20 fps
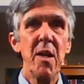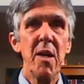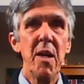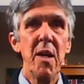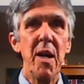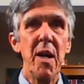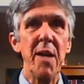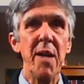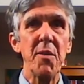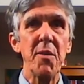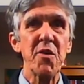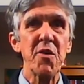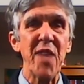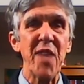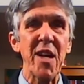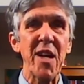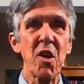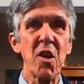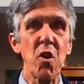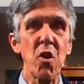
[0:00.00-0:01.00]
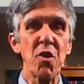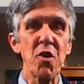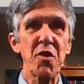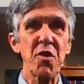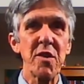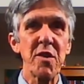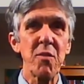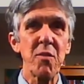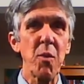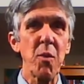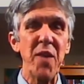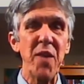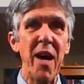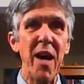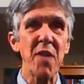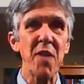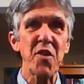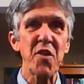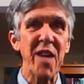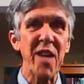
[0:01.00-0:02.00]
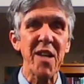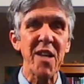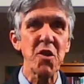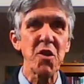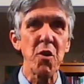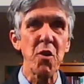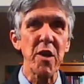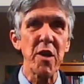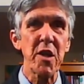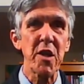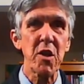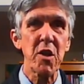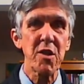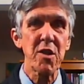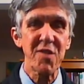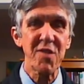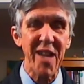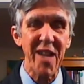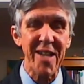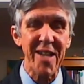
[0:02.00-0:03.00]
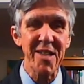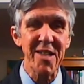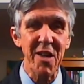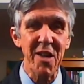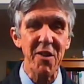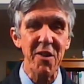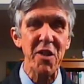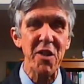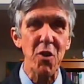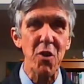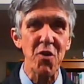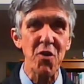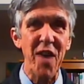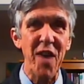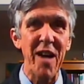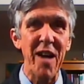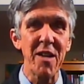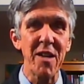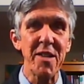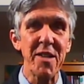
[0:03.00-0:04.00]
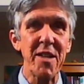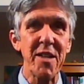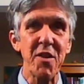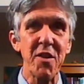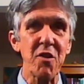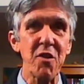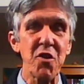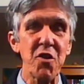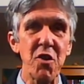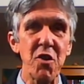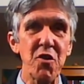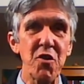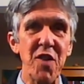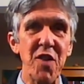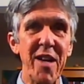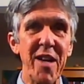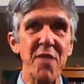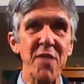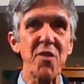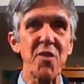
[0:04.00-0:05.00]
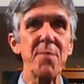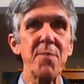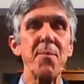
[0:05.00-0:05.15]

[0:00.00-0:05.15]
And without secondary causality, there is no science.